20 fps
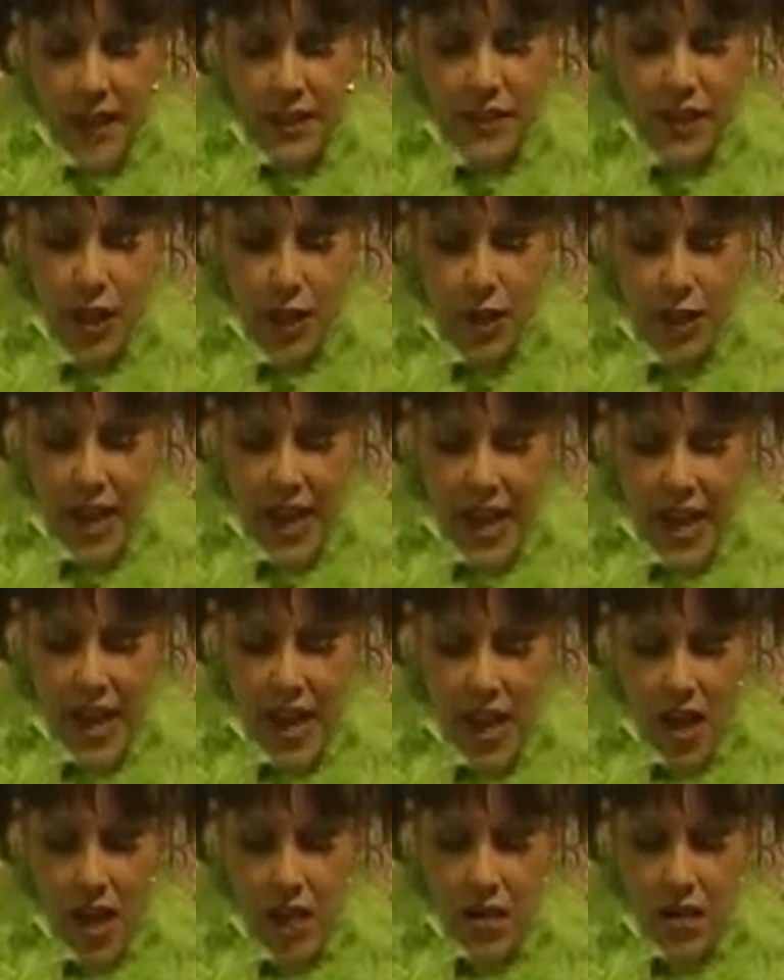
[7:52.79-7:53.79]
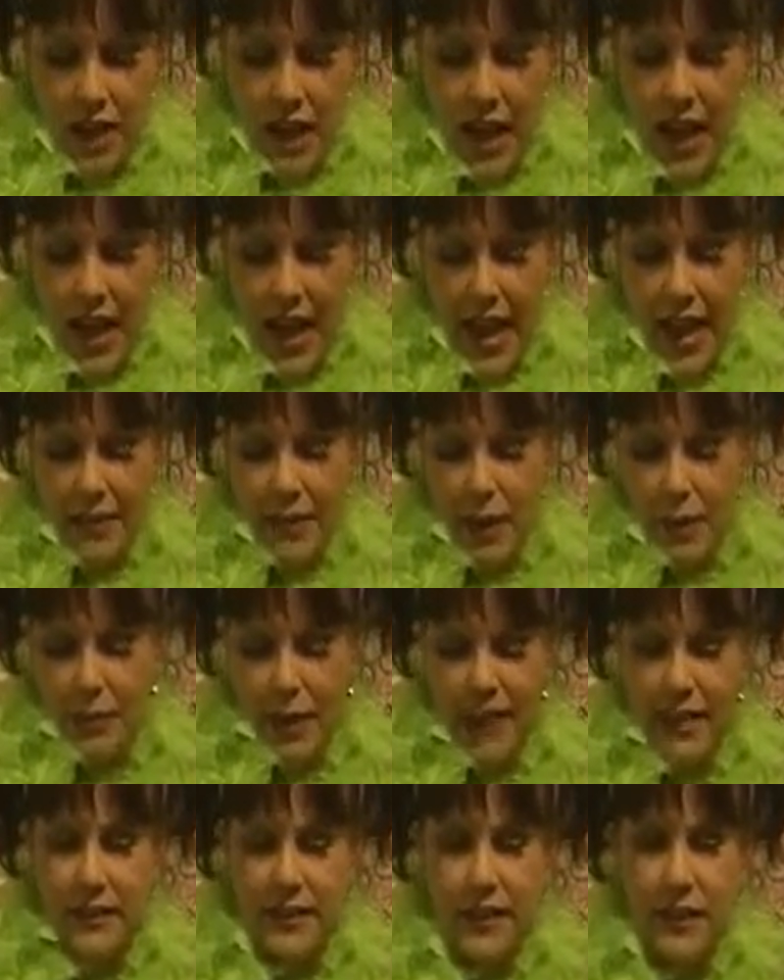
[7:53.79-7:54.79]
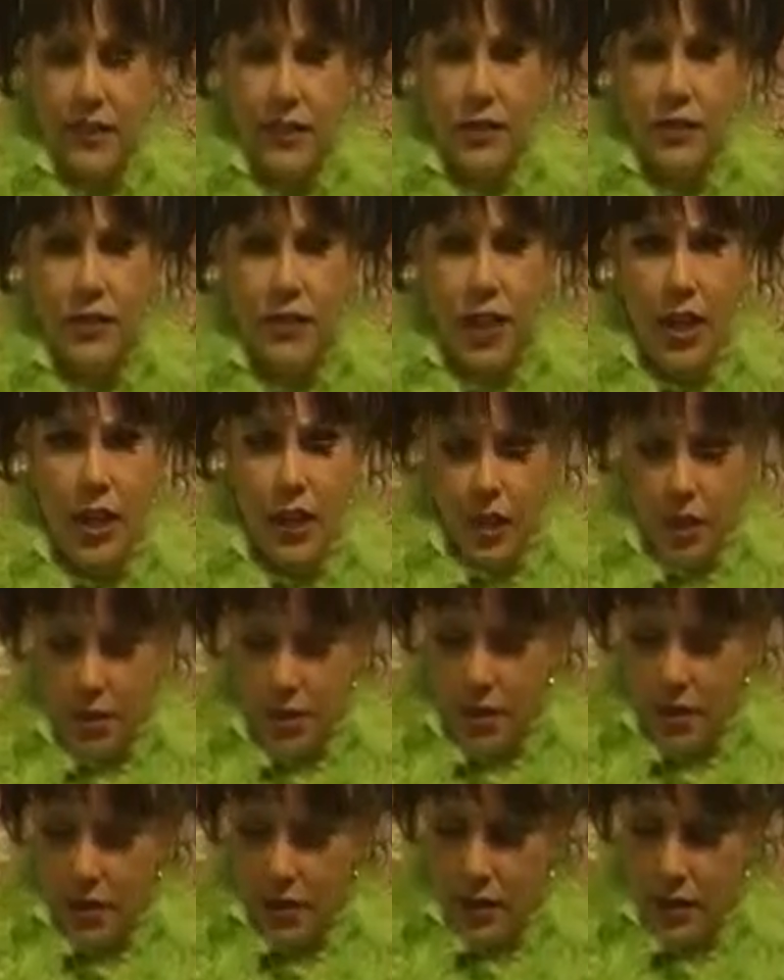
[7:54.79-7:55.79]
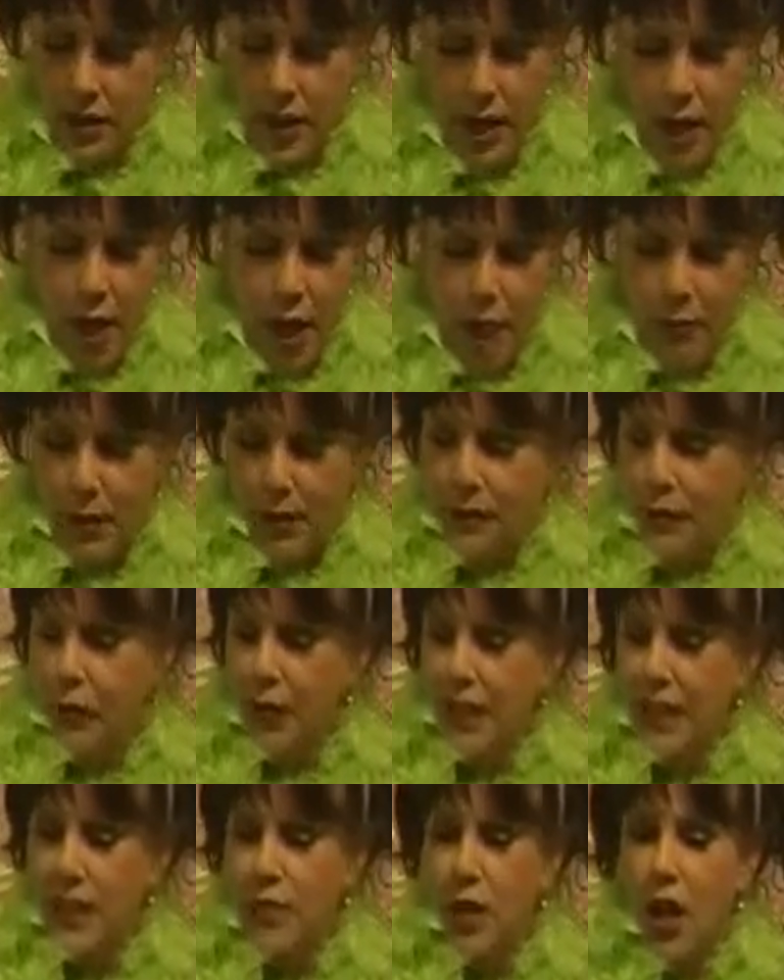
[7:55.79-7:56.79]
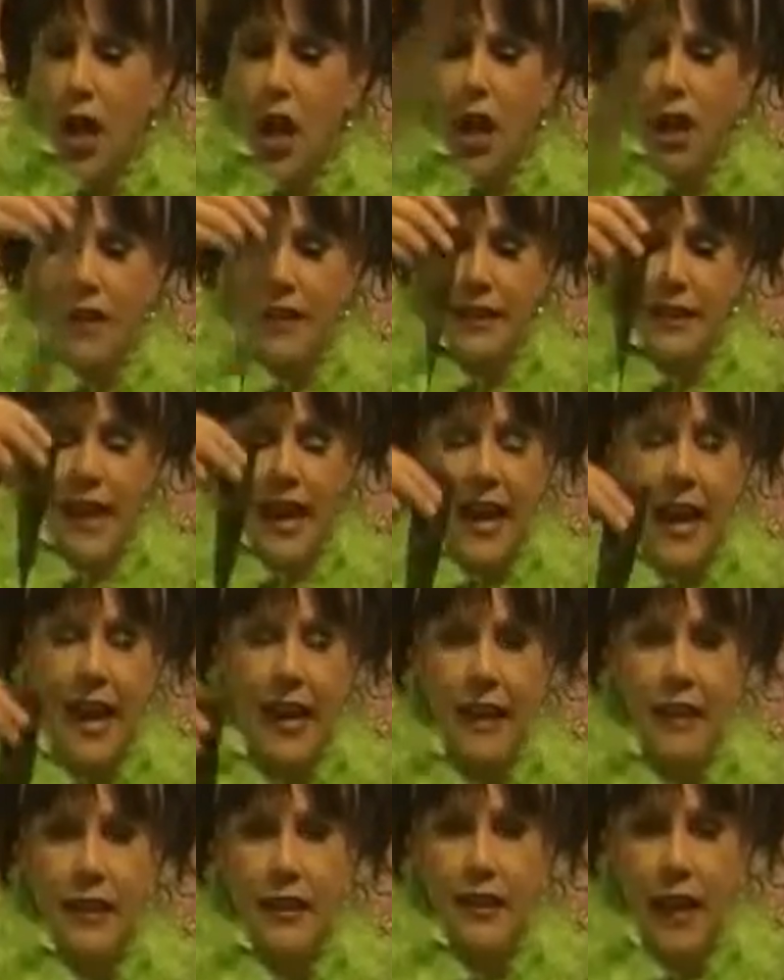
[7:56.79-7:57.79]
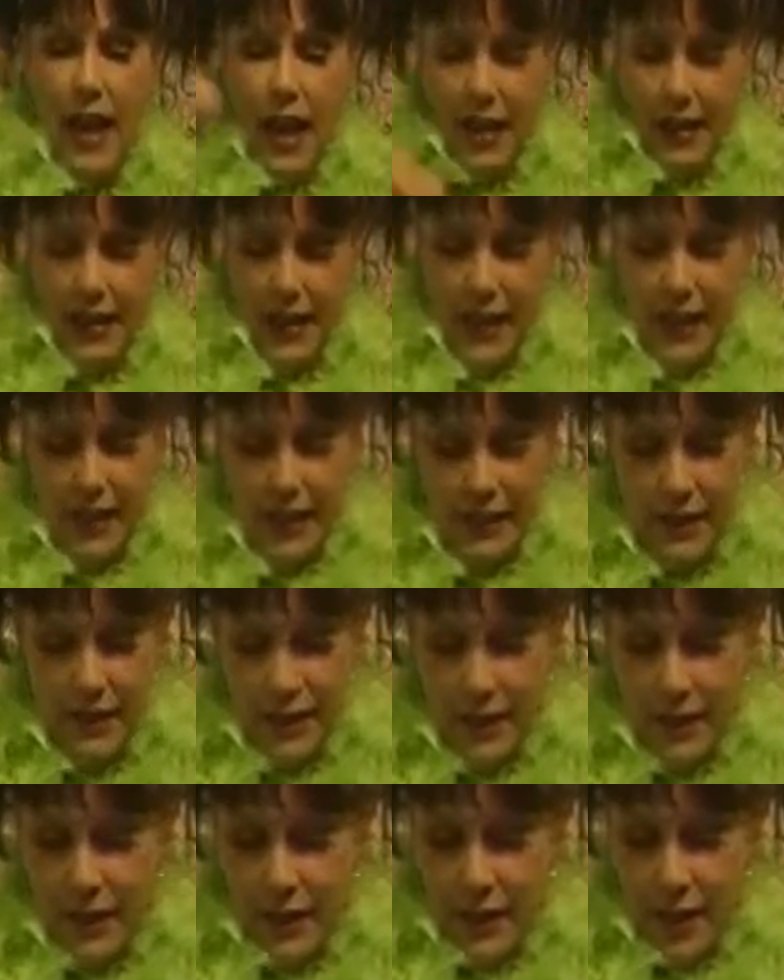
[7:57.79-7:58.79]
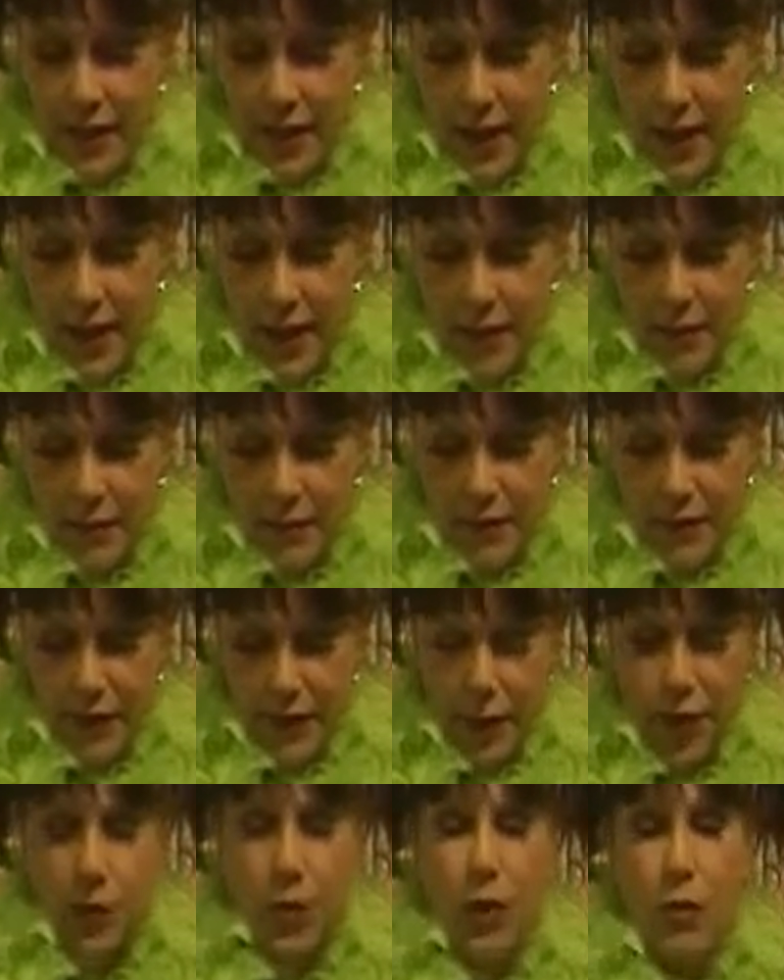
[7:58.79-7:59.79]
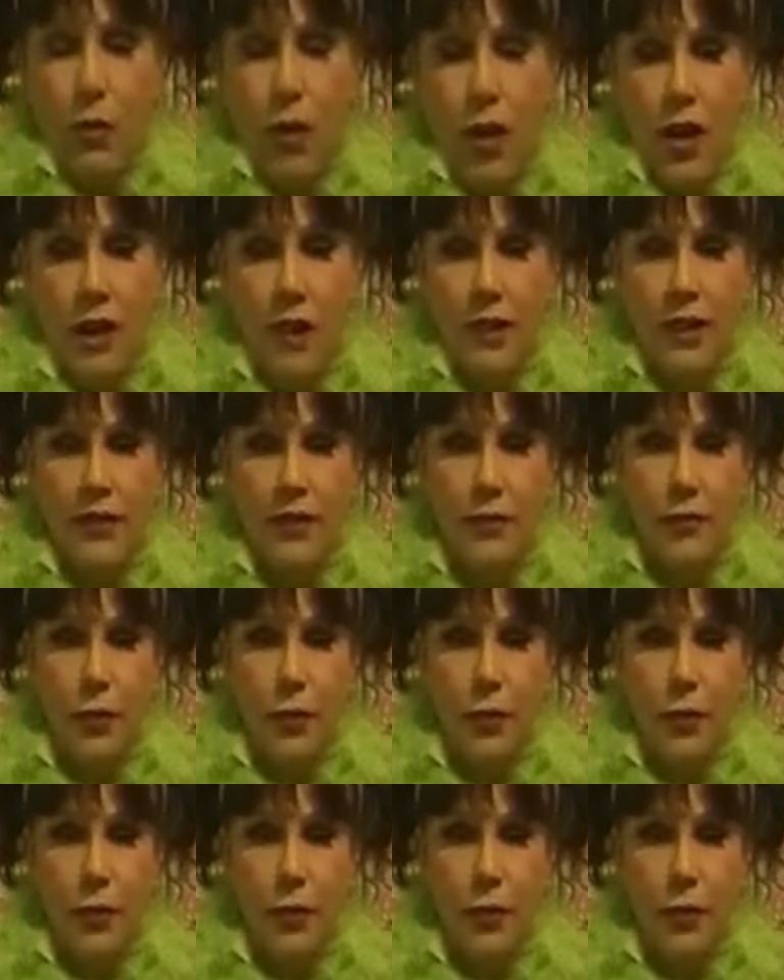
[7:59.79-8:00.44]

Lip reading: So now I have a basic skirt, but for each holiday I can Velcro on